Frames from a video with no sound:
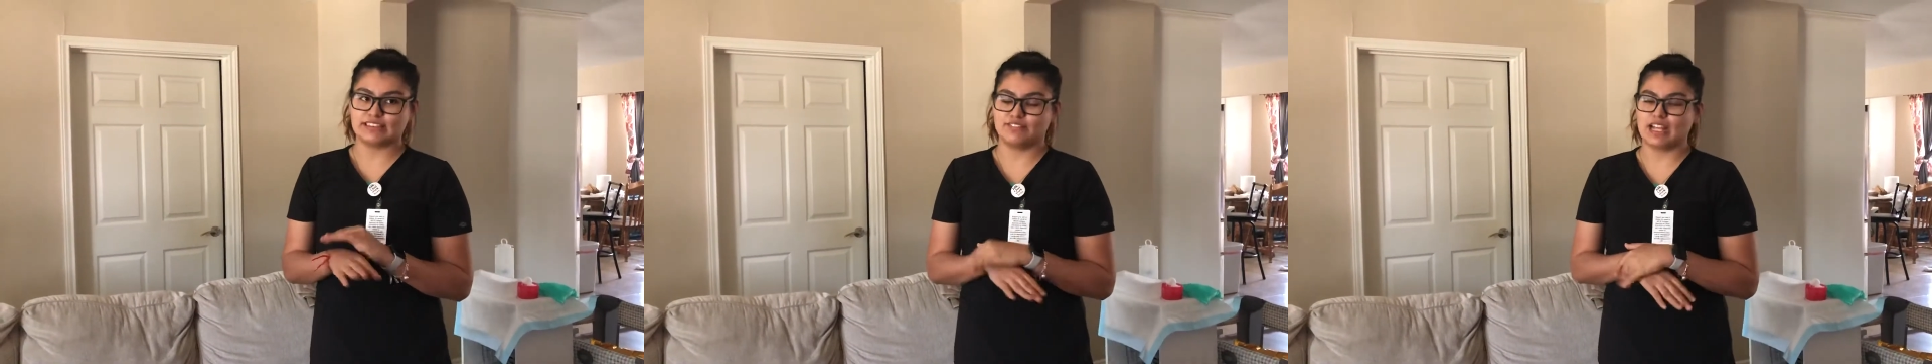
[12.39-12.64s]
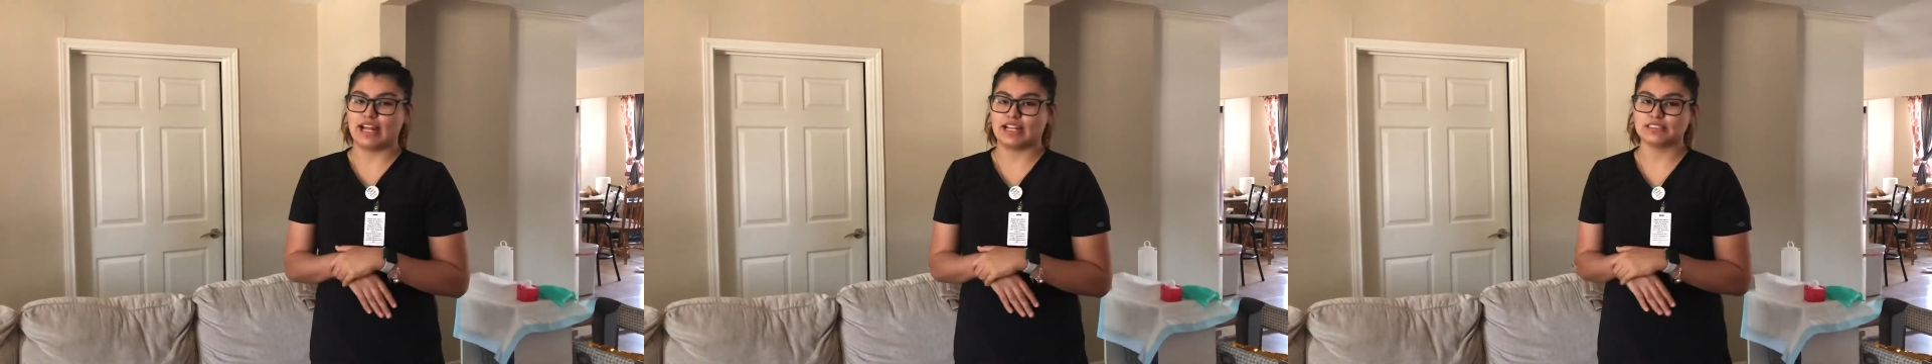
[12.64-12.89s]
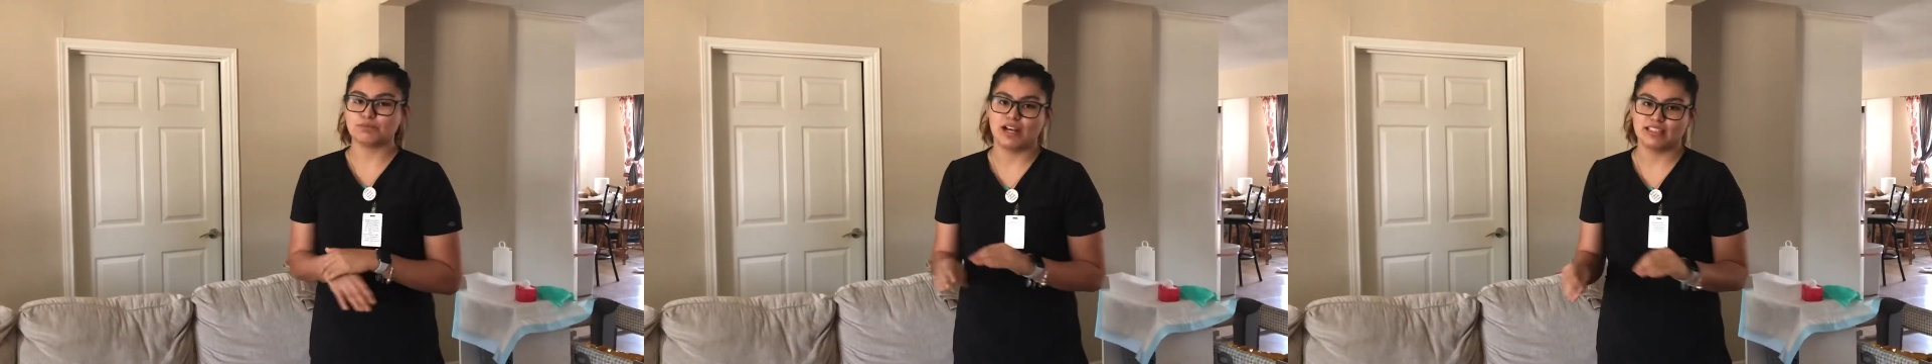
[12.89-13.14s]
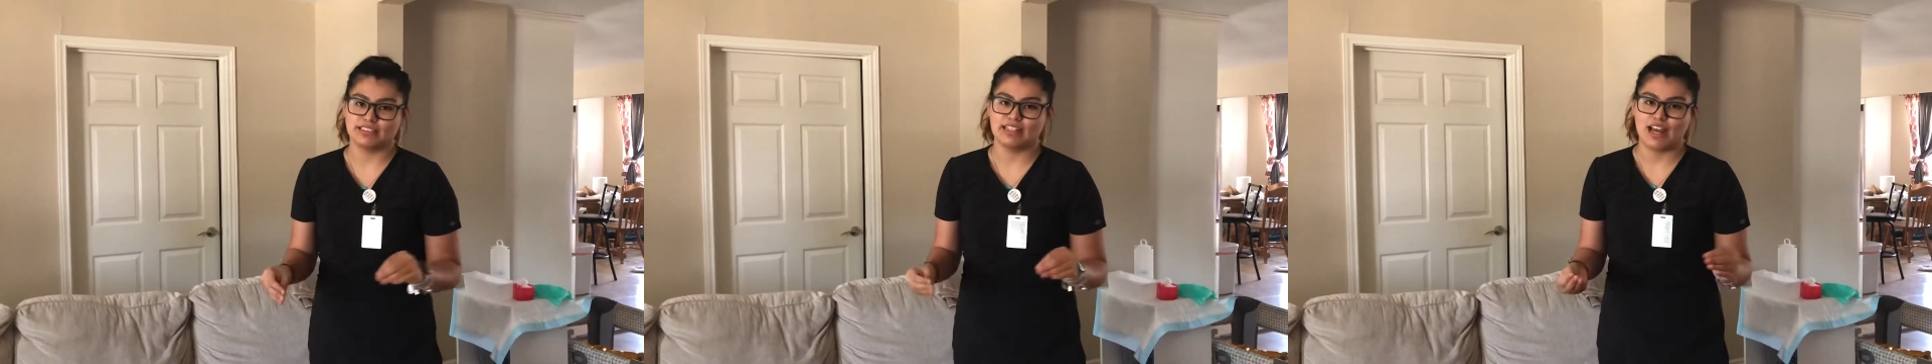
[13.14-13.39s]
If that is
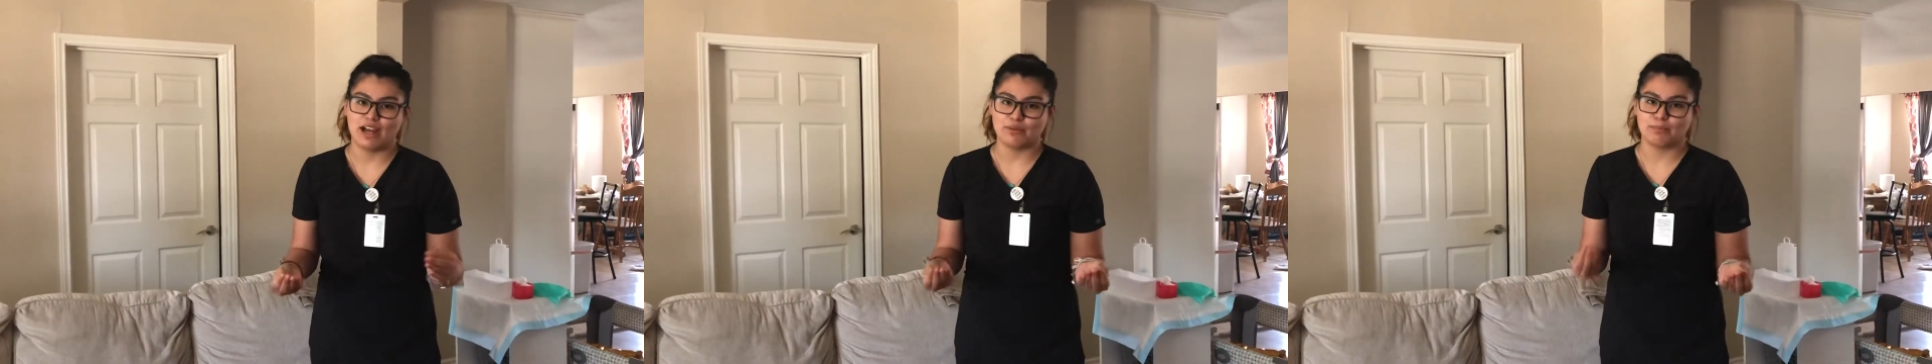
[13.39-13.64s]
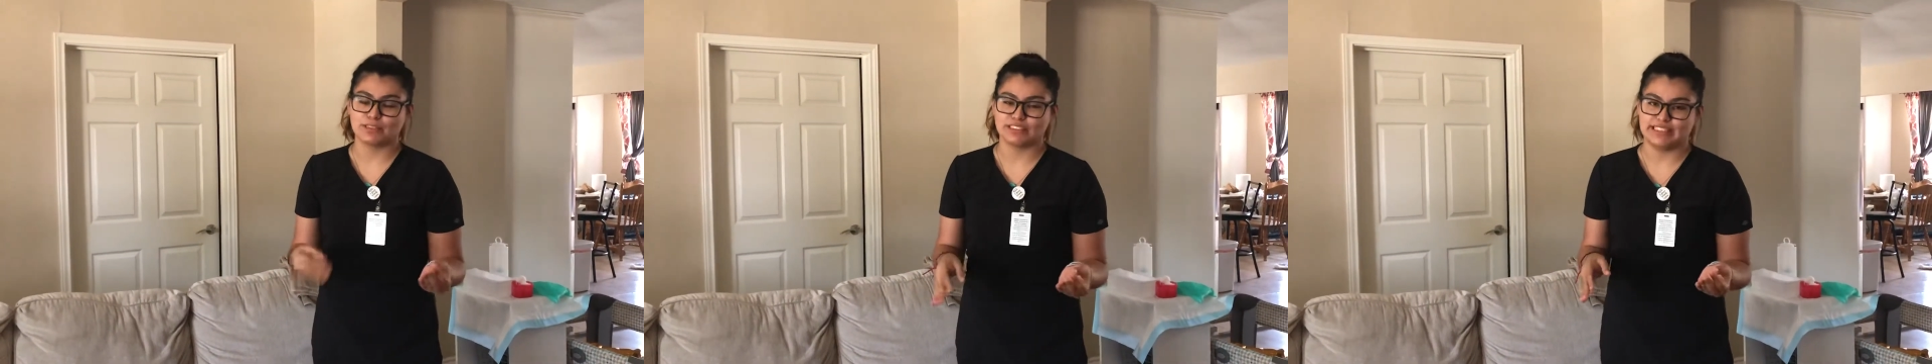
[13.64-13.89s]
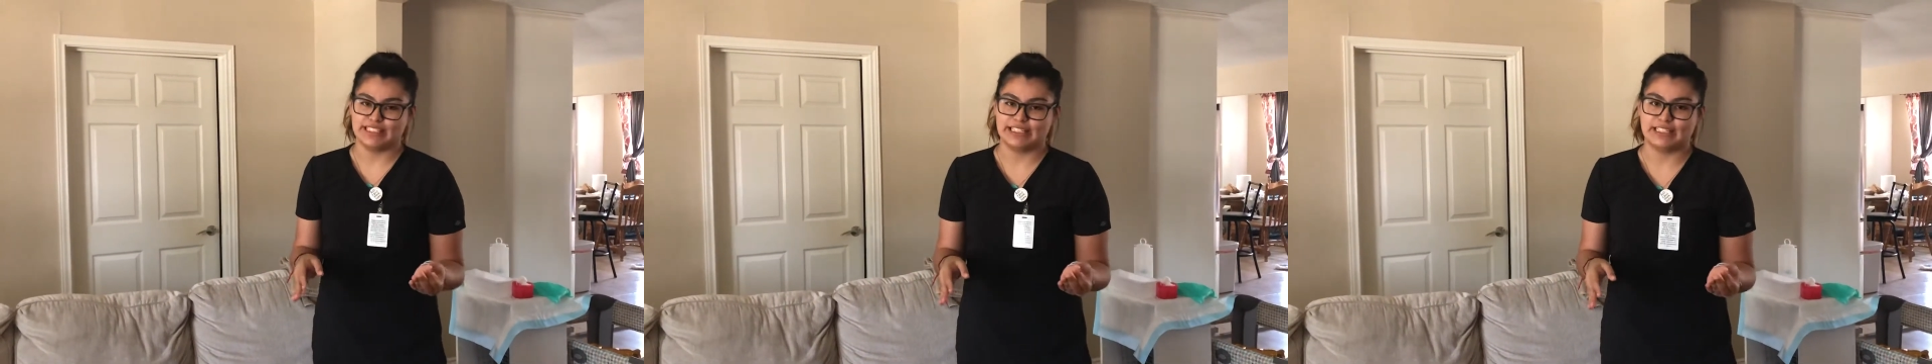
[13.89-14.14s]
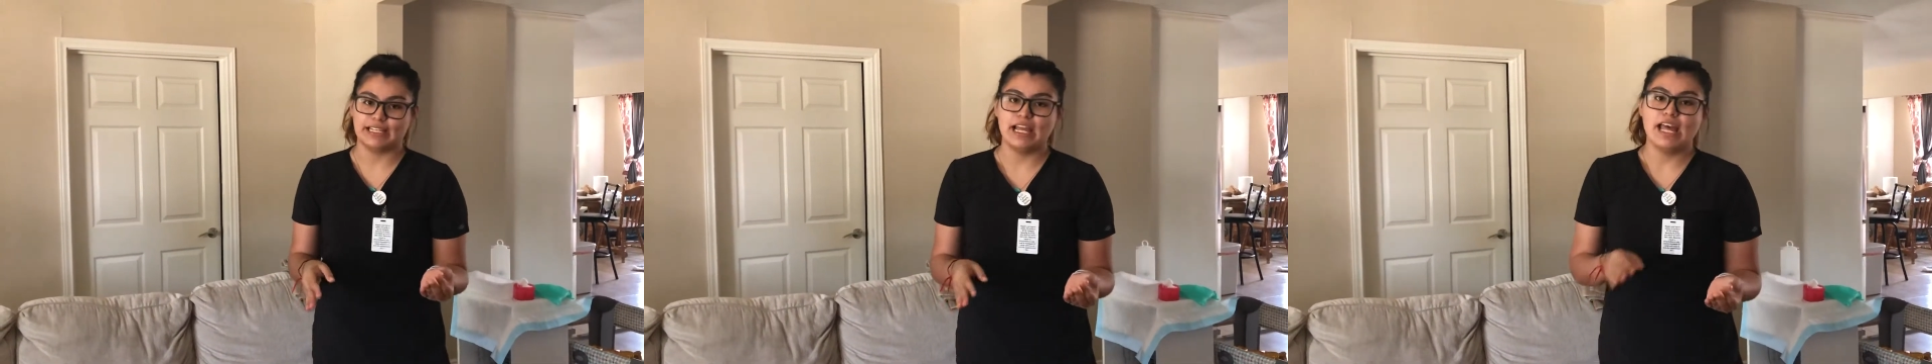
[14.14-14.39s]
present, I would proceed.